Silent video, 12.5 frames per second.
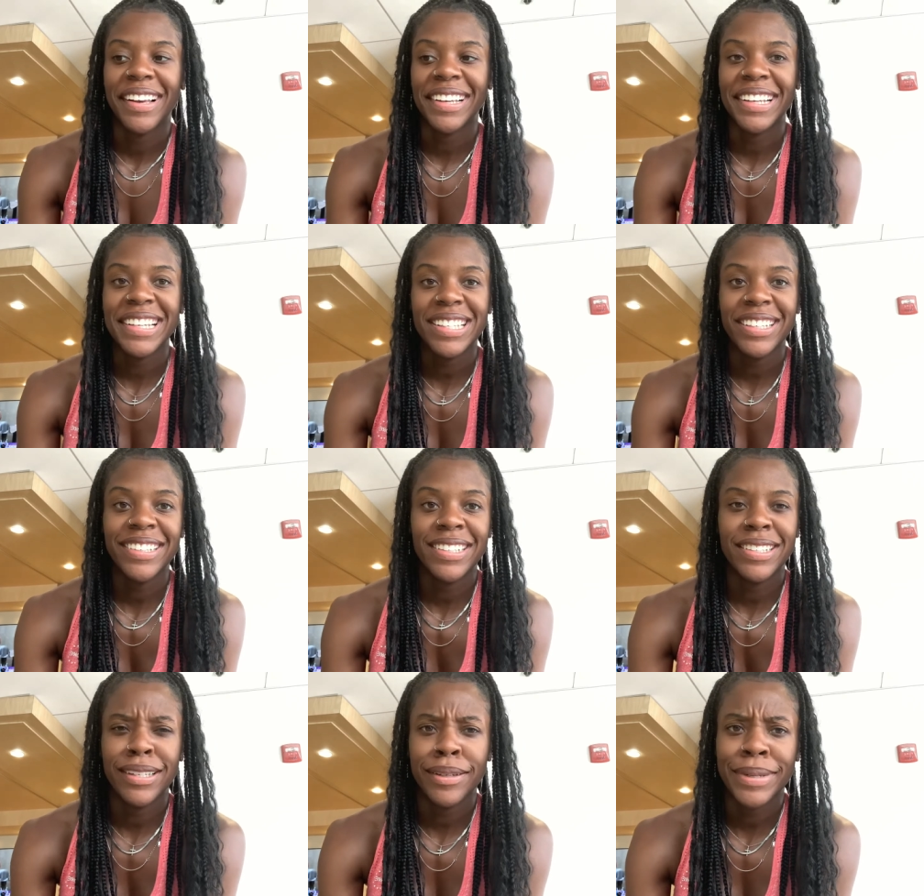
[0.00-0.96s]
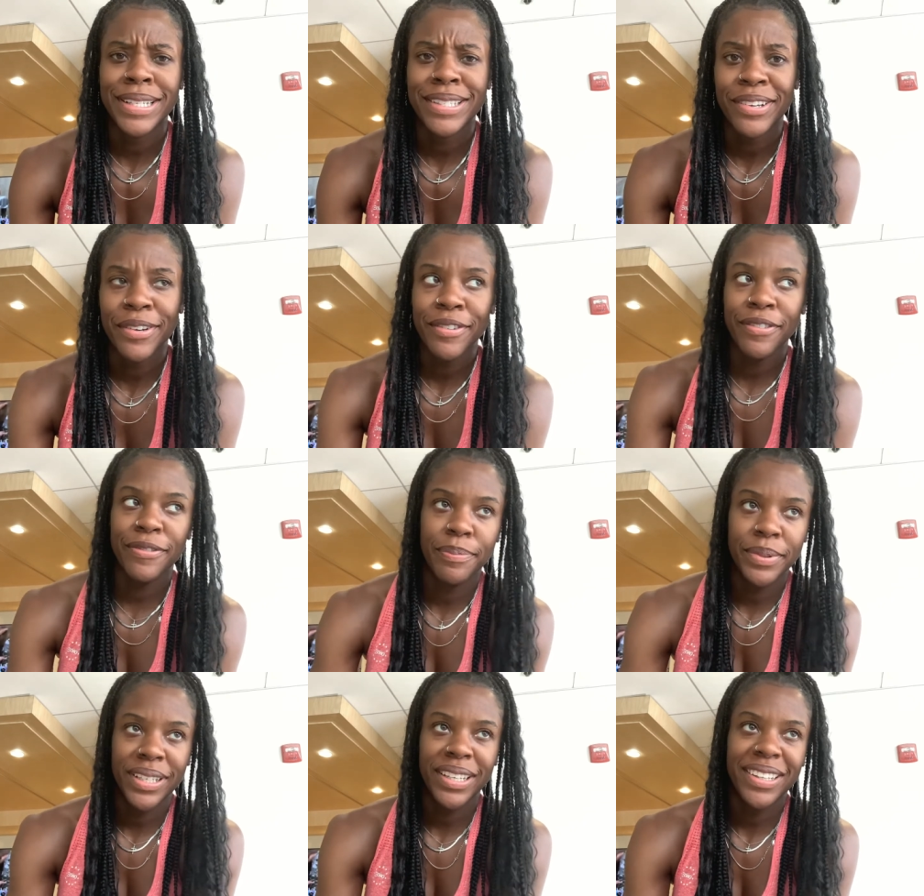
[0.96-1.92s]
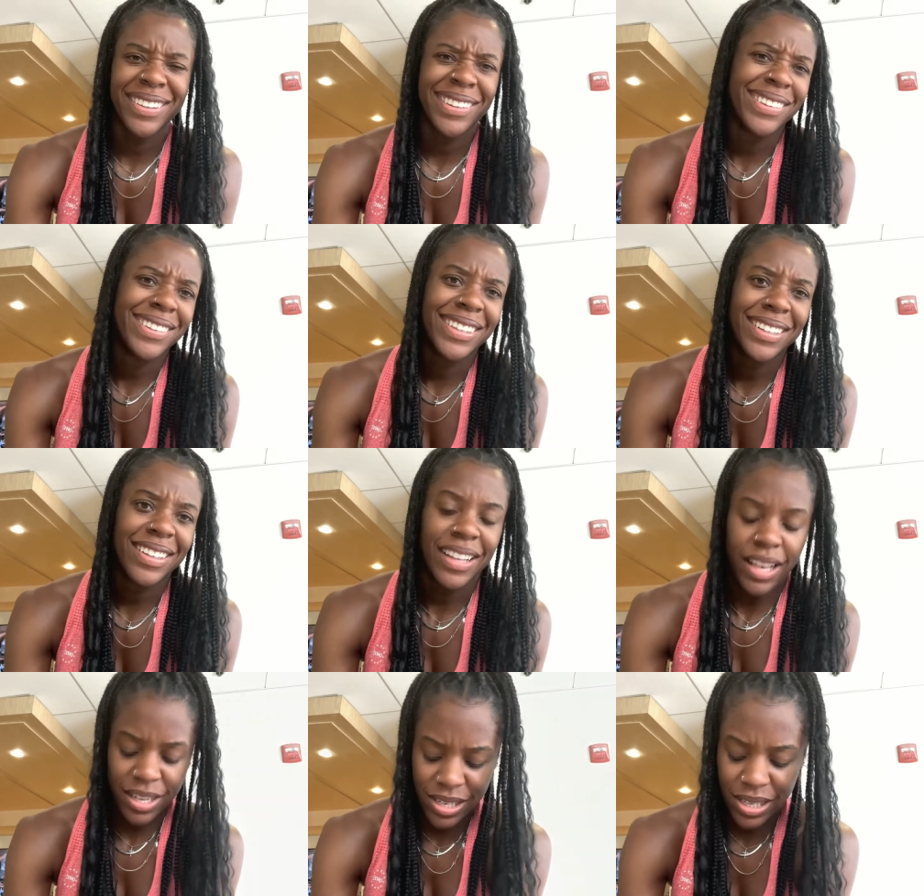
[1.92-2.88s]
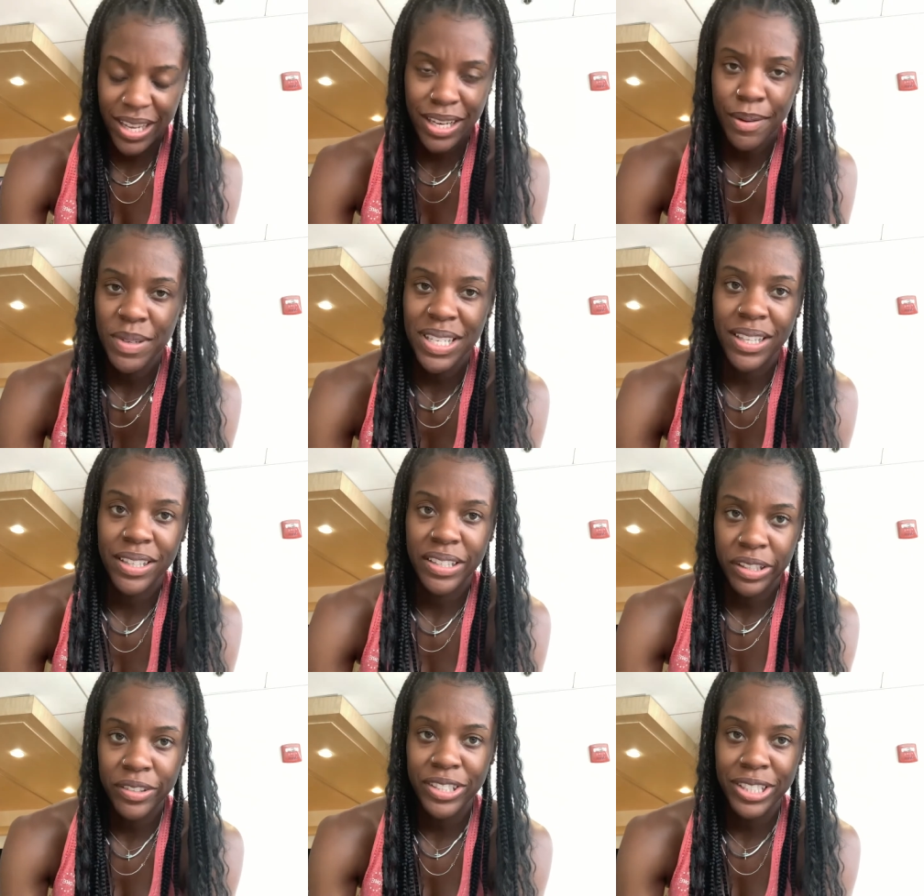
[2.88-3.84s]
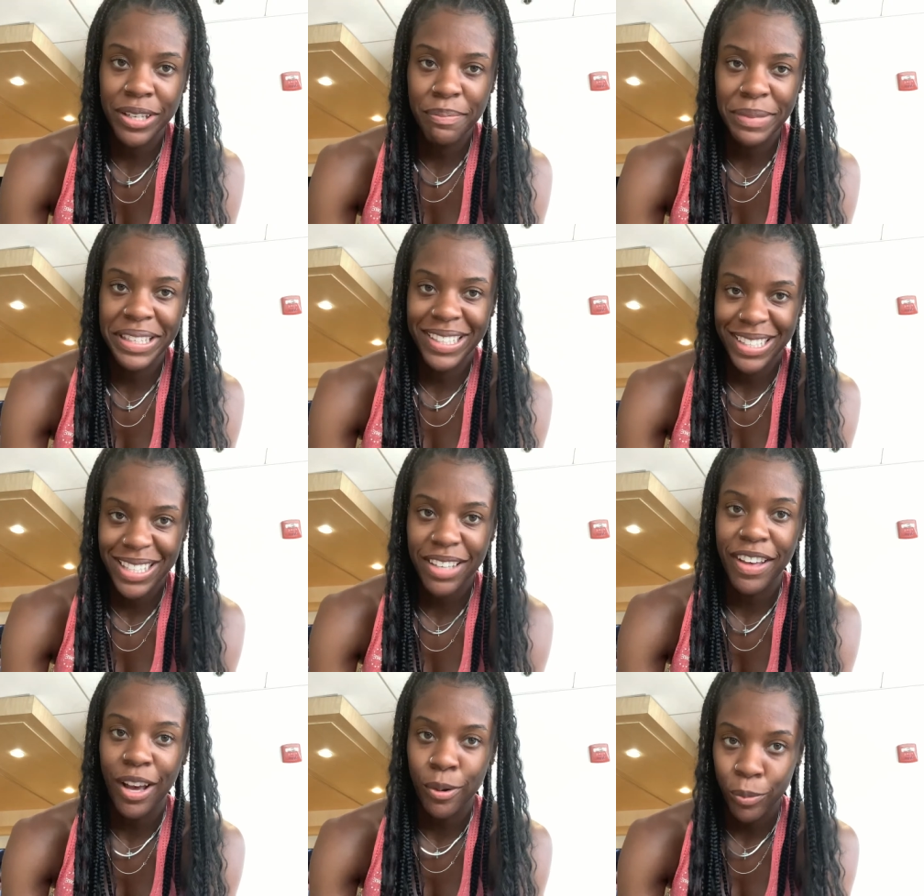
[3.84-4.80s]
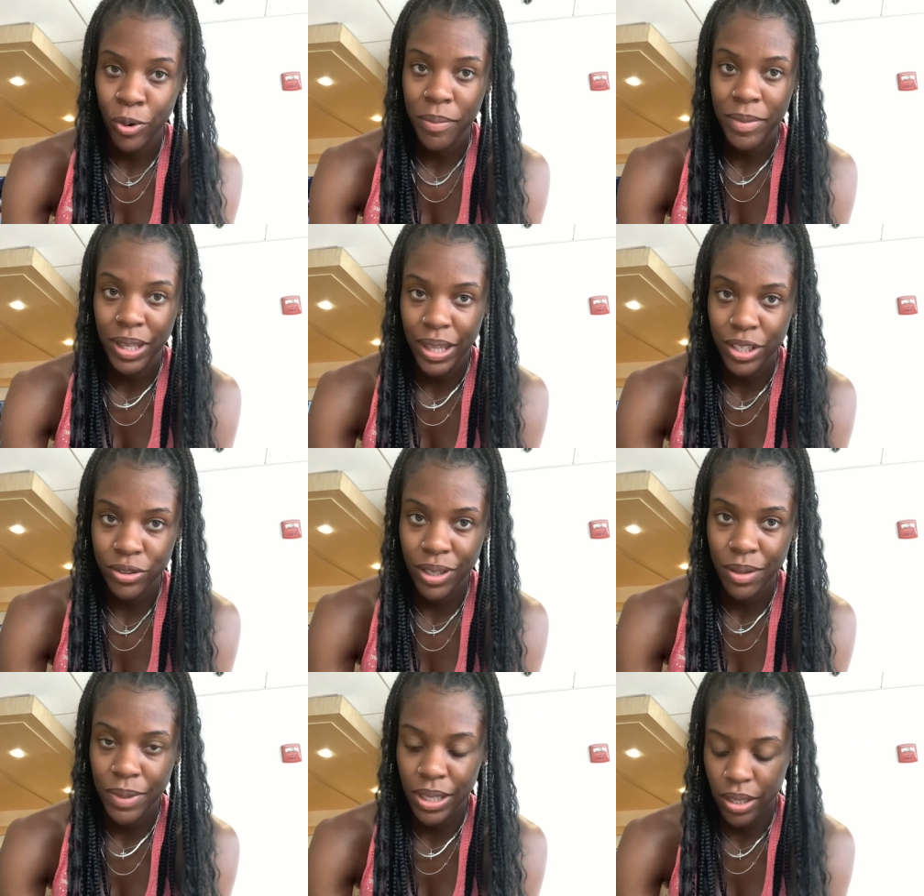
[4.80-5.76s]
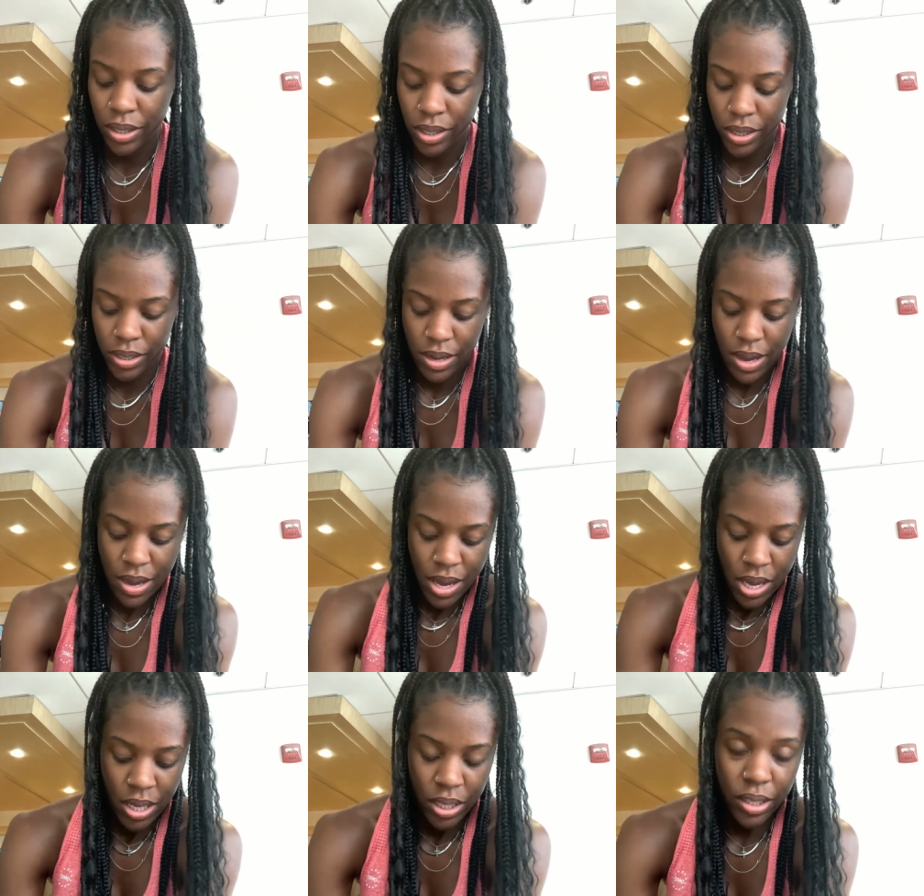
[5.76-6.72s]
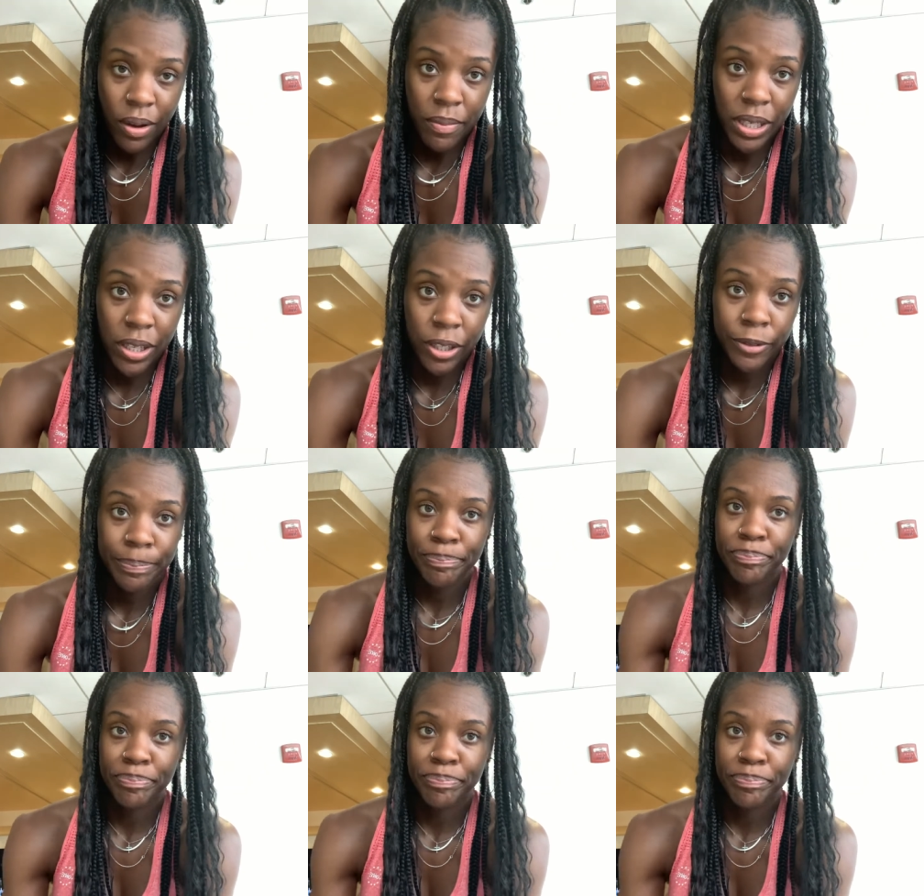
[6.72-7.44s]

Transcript: guess I could have did it myself, but I just like coming to the dealership because of how warmly they treat me here. So I'm here.